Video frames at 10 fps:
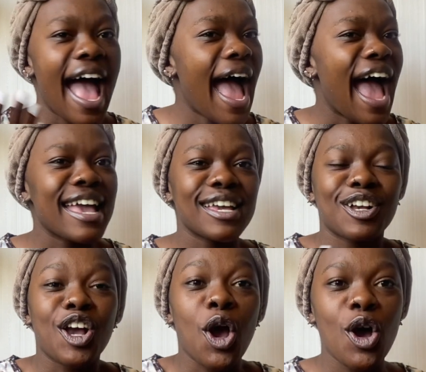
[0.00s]
I
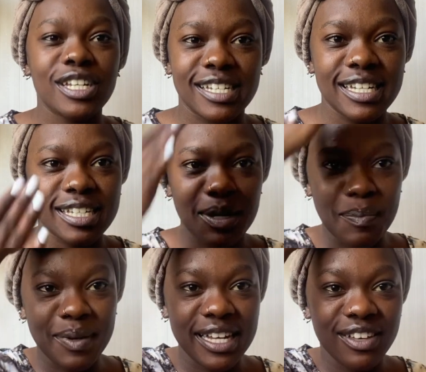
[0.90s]
couldn't
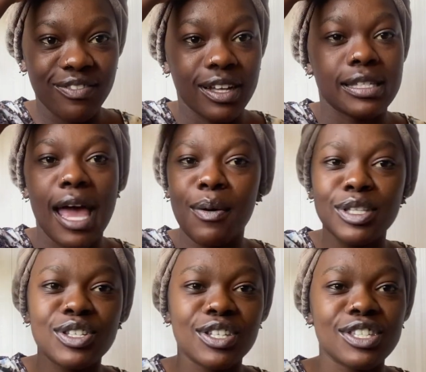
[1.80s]
believe it. I went
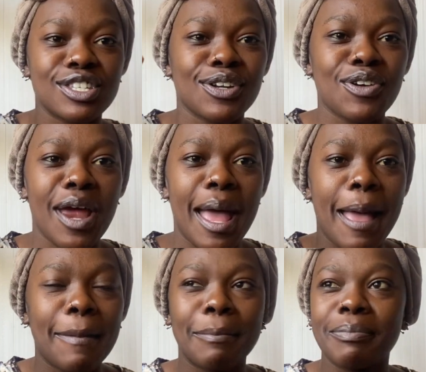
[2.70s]
to
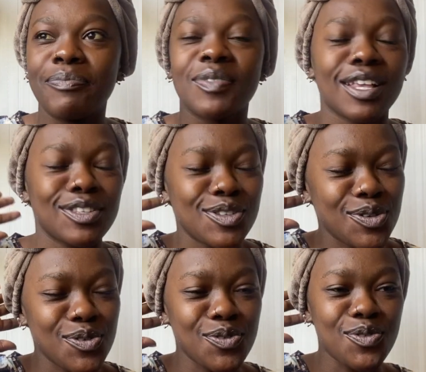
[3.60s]
Instagram
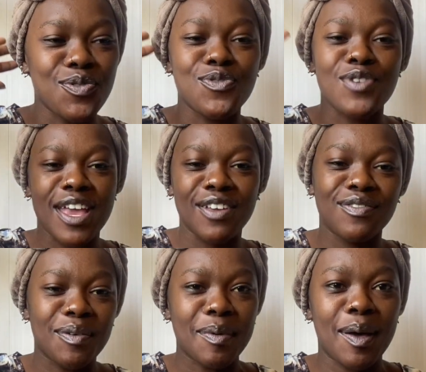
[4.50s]
to rave
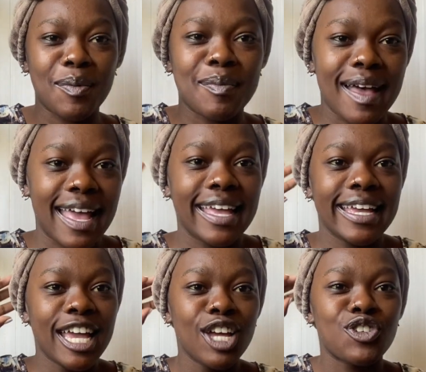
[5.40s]
about my
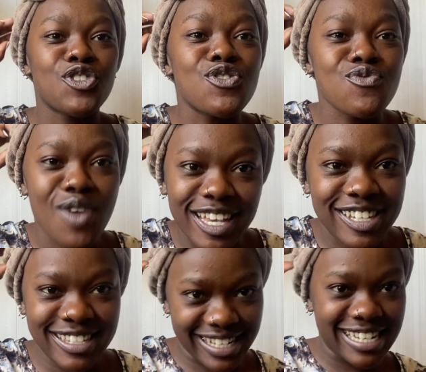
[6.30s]

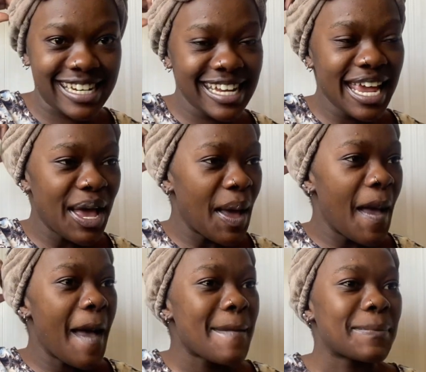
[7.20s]
tragedy
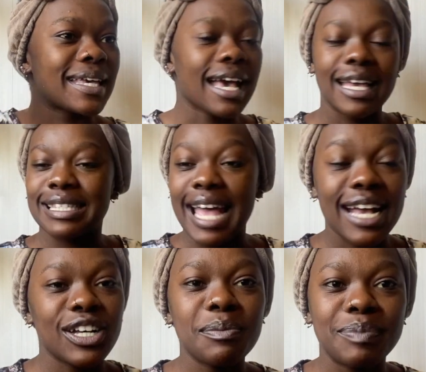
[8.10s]
because I
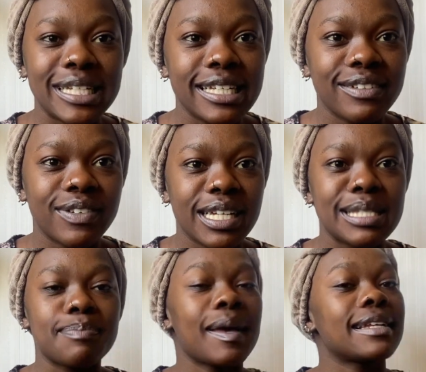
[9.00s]
couldn't believe it.
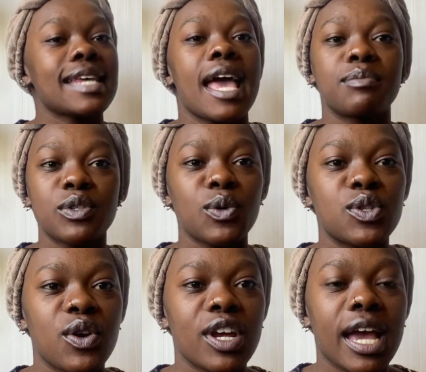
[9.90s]
But I'm so
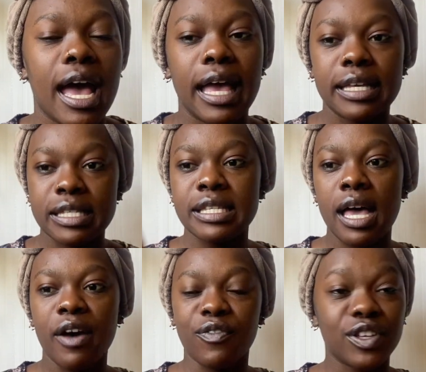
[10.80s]
sorry, guys,
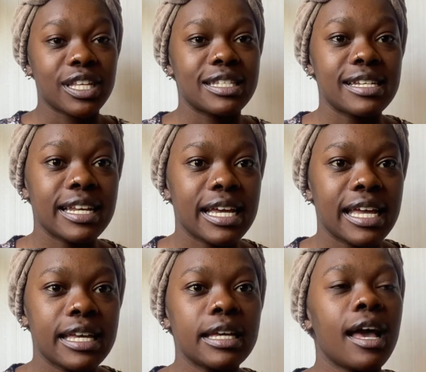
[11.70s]
for
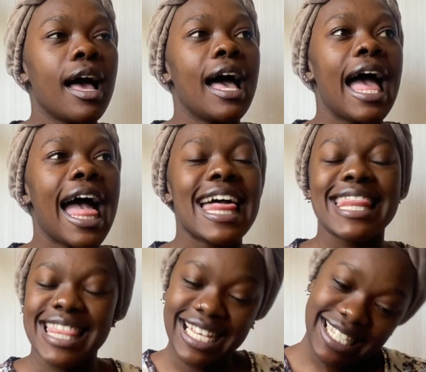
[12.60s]
delay.
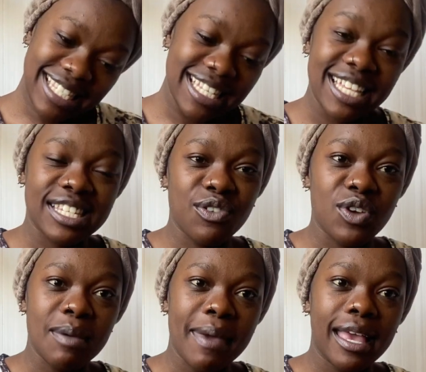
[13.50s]
This is a
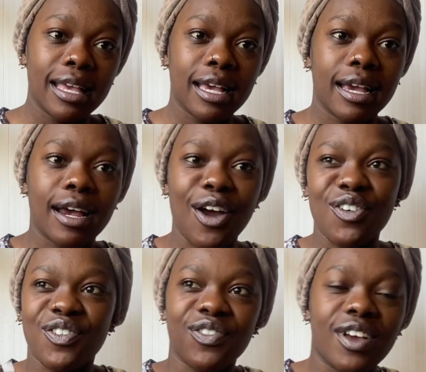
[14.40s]
remake
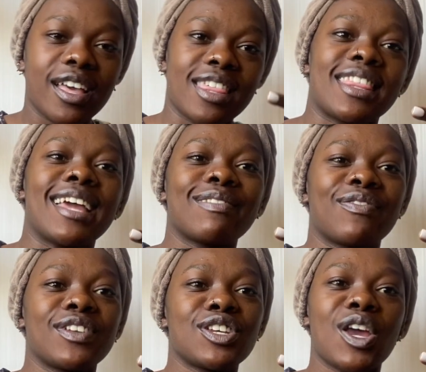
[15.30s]
of that
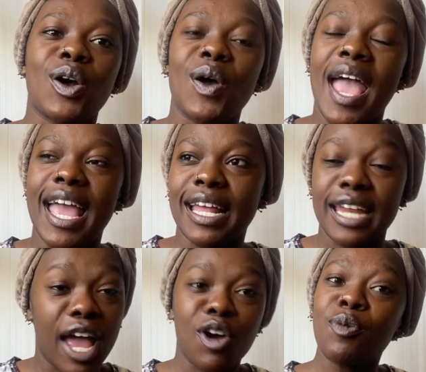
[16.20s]
video, and
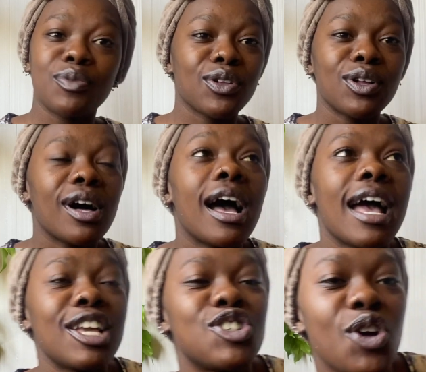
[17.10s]
I hope you'll
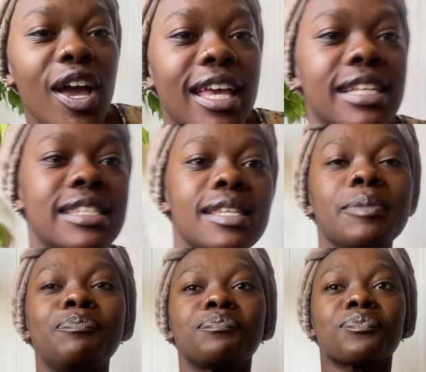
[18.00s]
enjoy it.
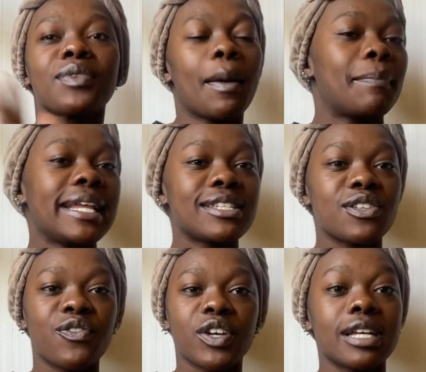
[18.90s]
Please
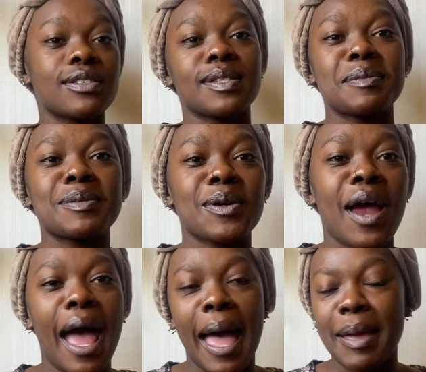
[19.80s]
don't forget to
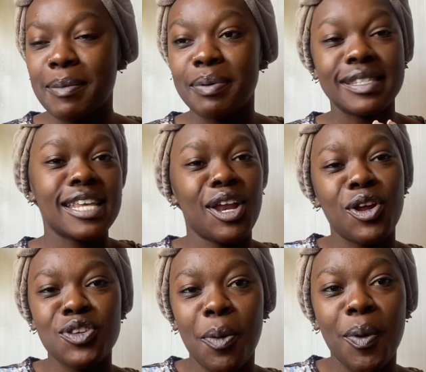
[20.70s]
subscribe, turn
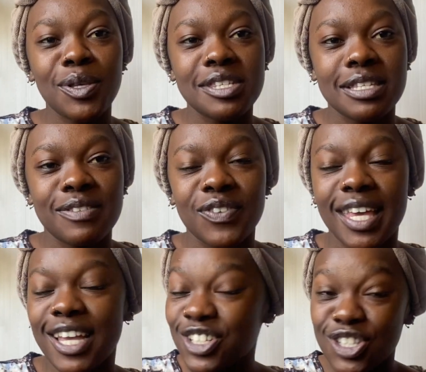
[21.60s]
on your post
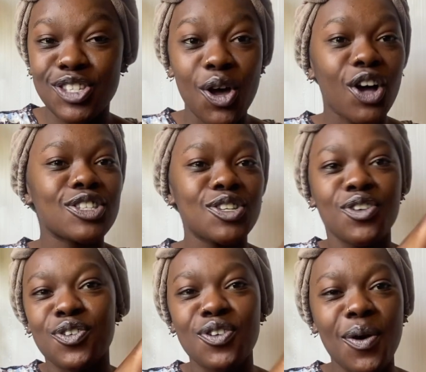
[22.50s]
notifications on so
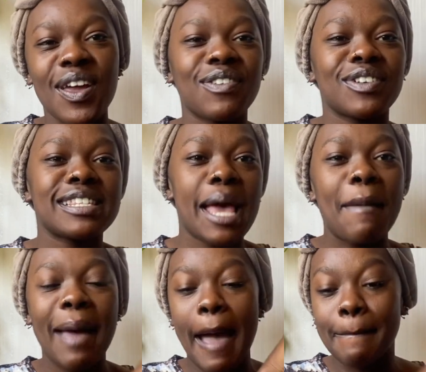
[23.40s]
you know every time
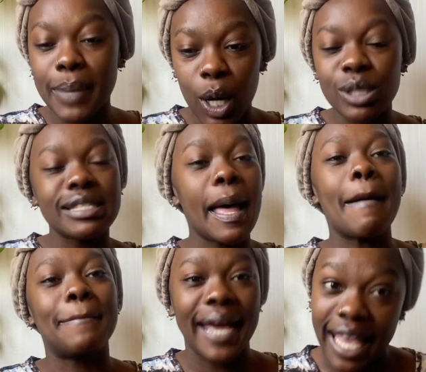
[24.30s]
I post a
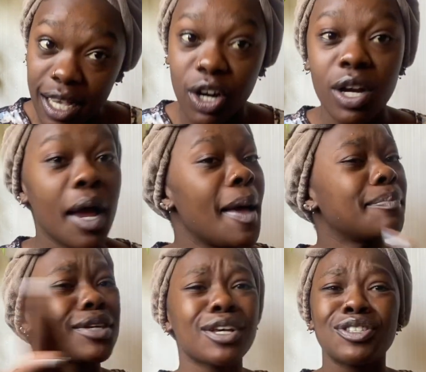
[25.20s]
banger,
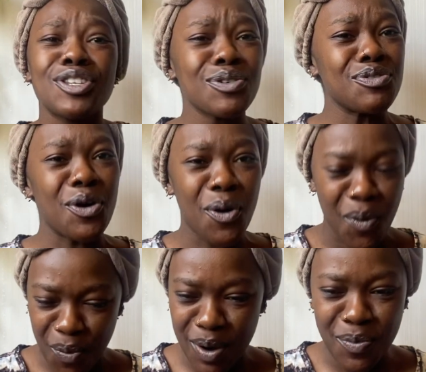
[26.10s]
because you know
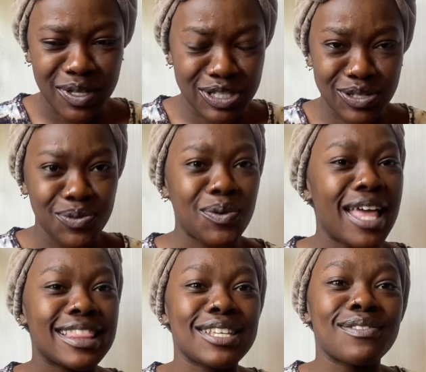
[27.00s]
what we do
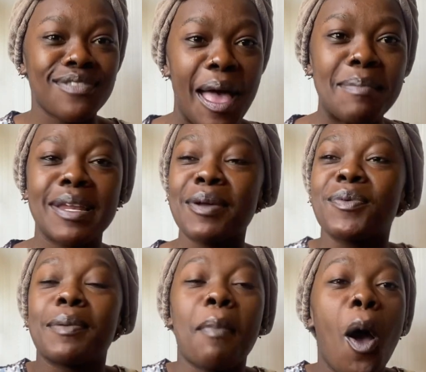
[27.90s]
in this family.
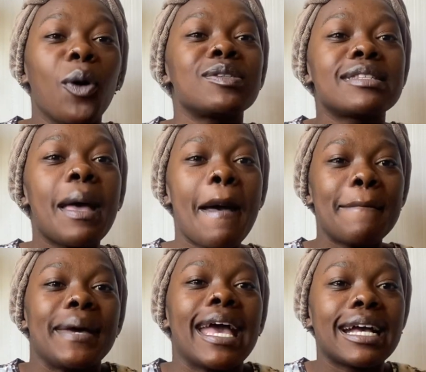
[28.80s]
We post
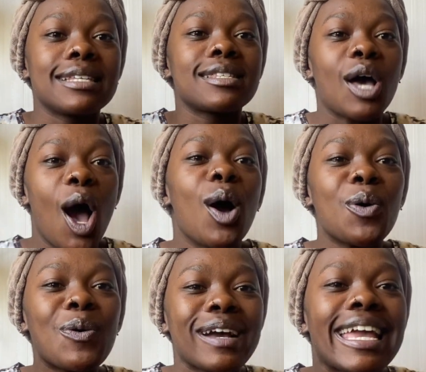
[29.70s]
bangers
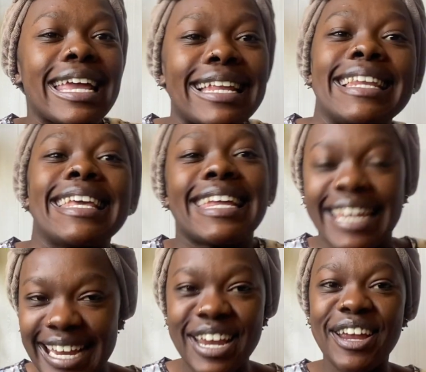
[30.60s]
only,
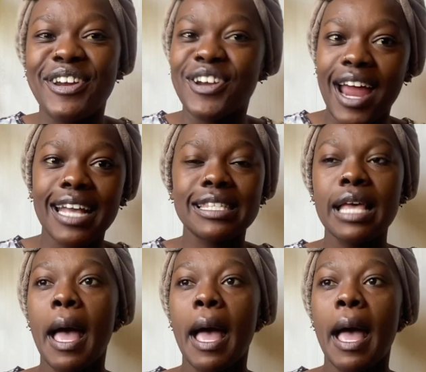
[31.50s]
right?